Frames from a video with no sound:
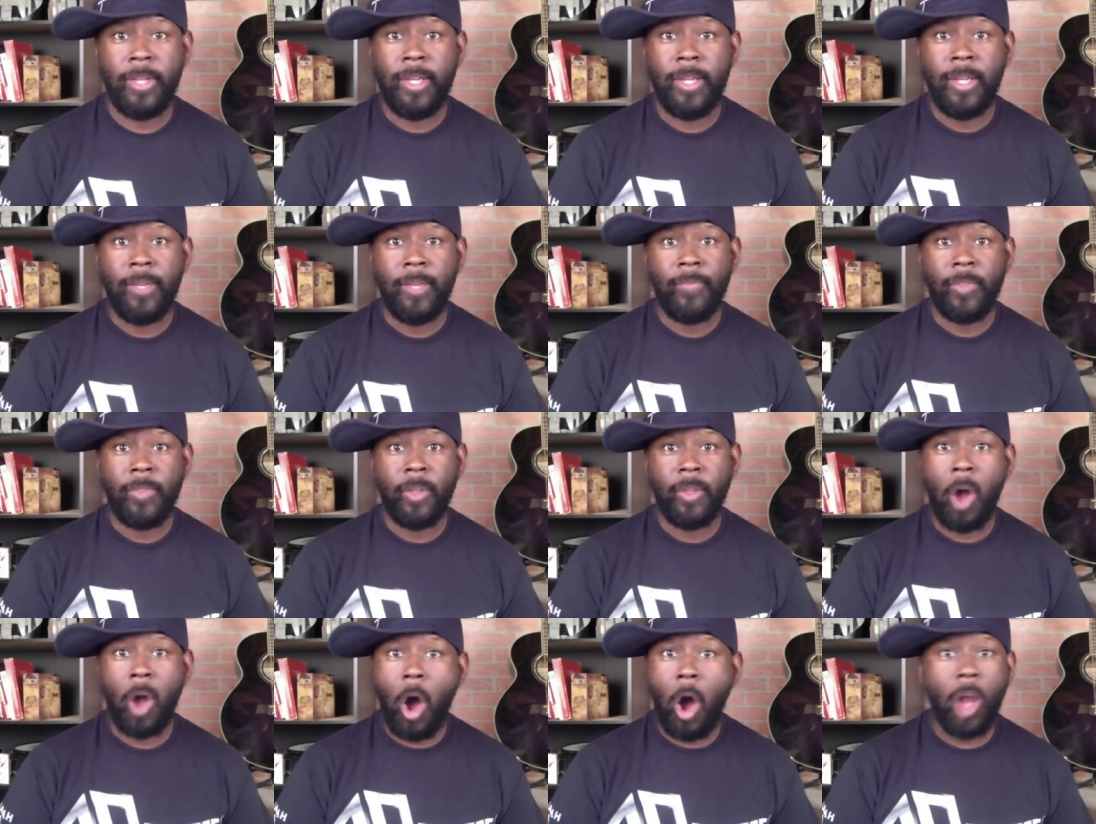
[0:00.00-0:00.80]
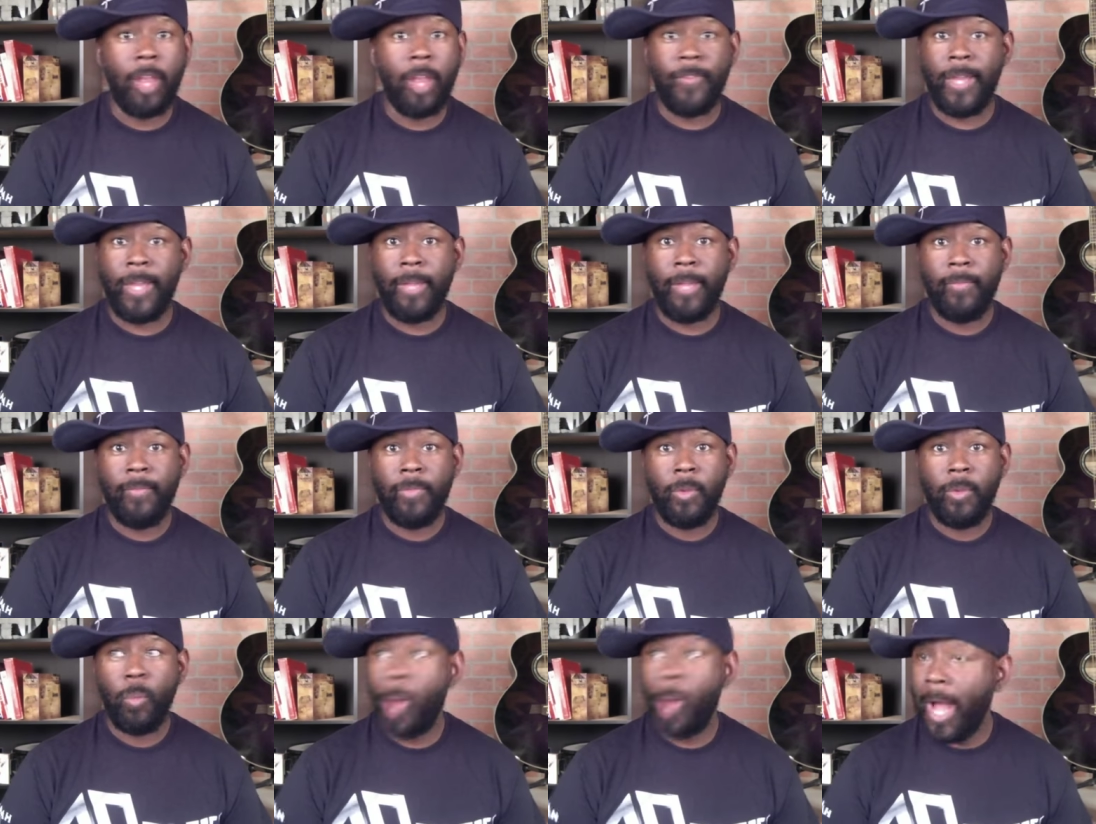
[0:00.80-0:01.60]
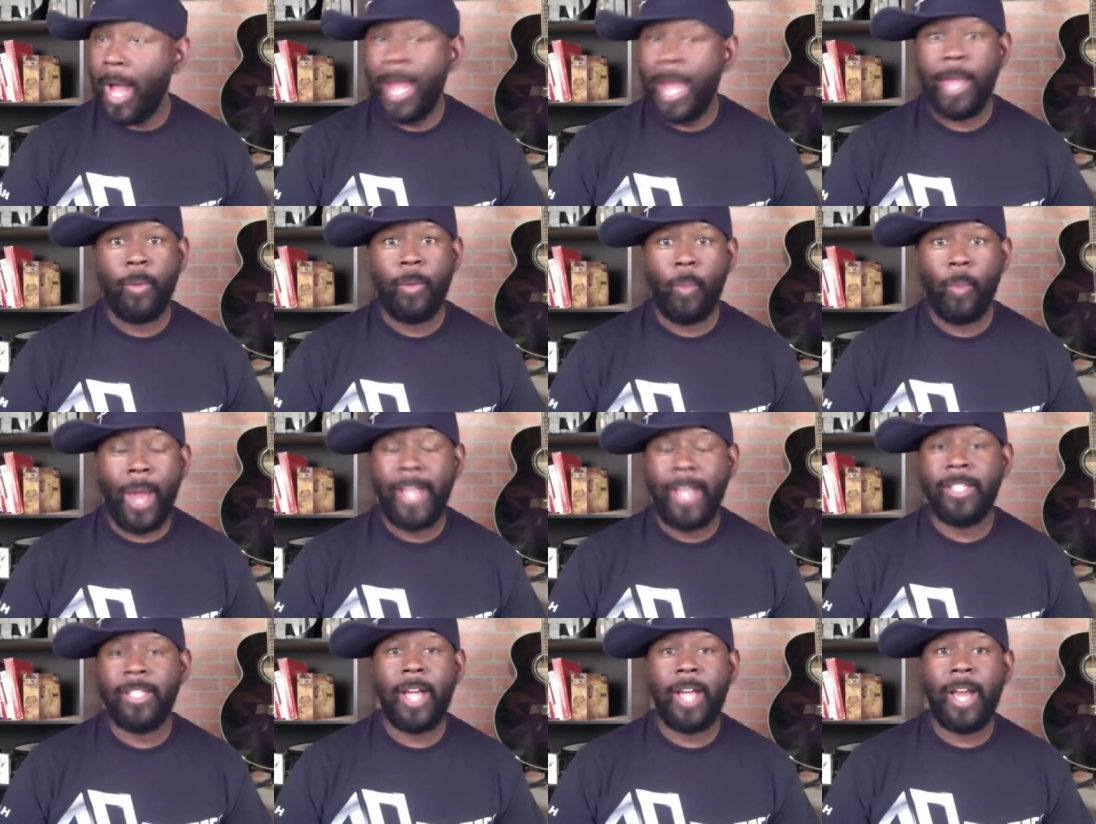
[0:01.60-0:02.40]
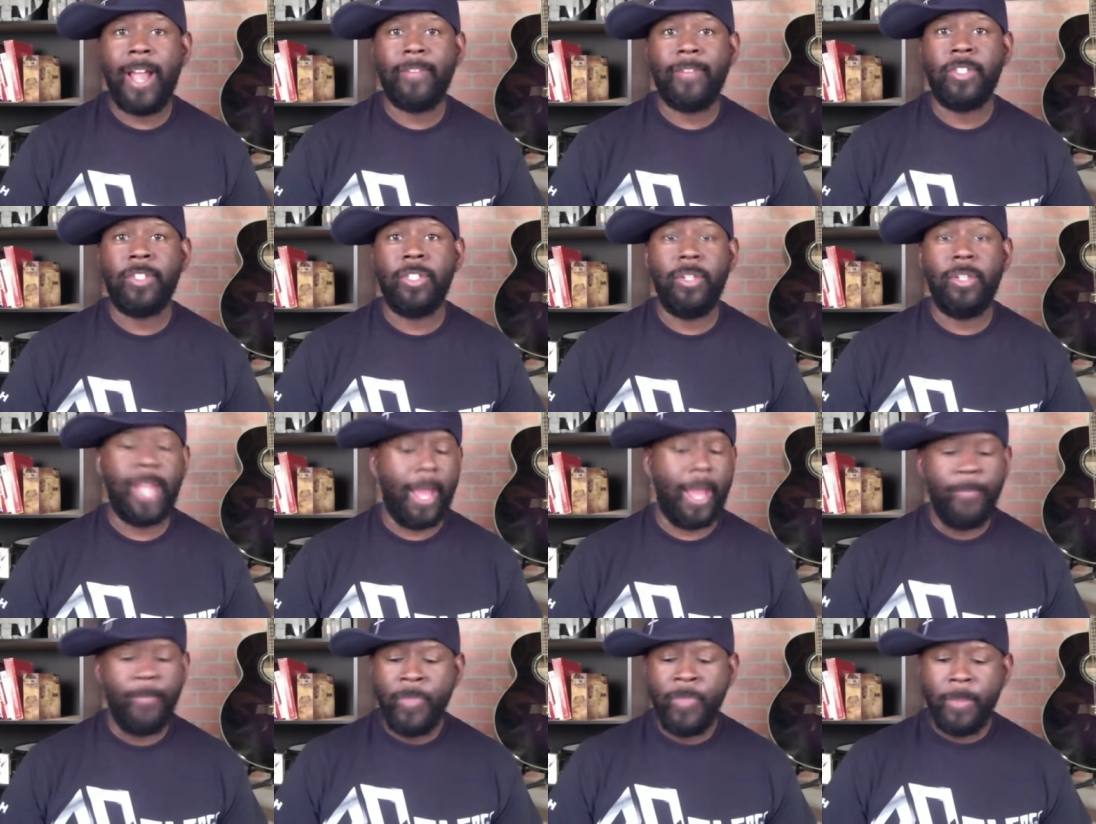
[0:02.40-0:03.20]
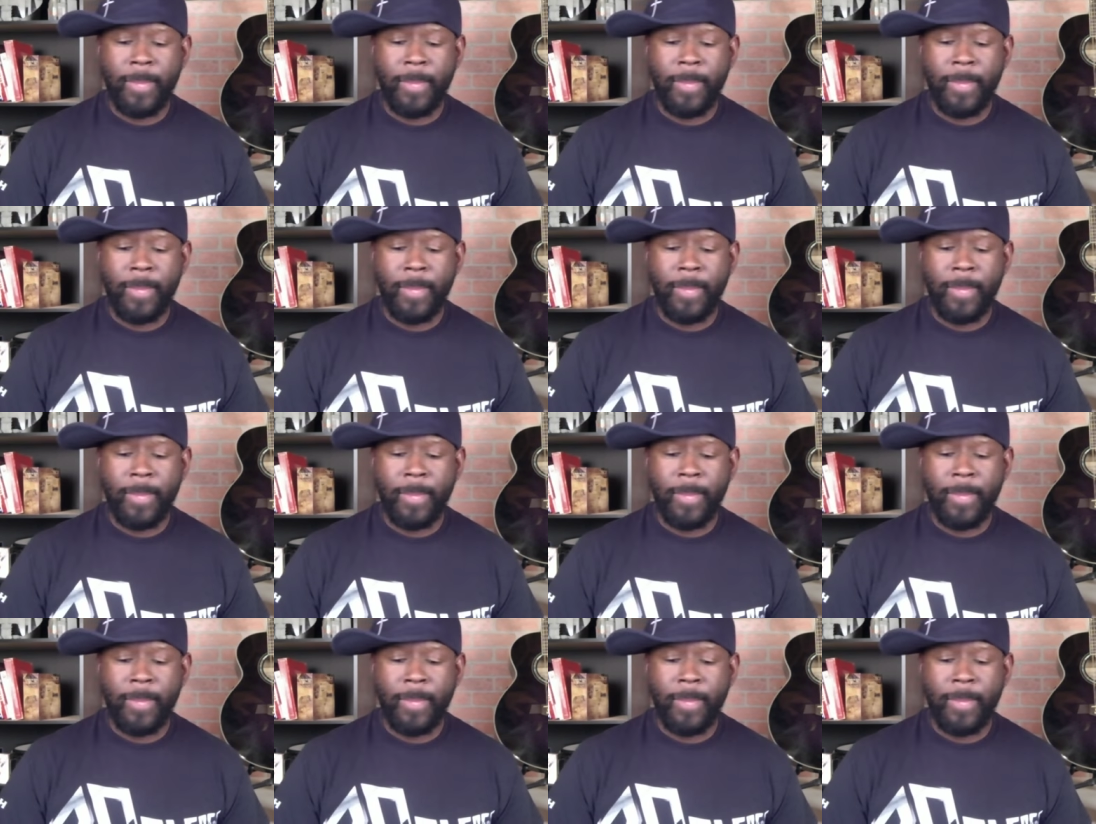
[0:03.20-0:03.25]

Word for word: Yeah. All of it. Why? Why did God have to do that?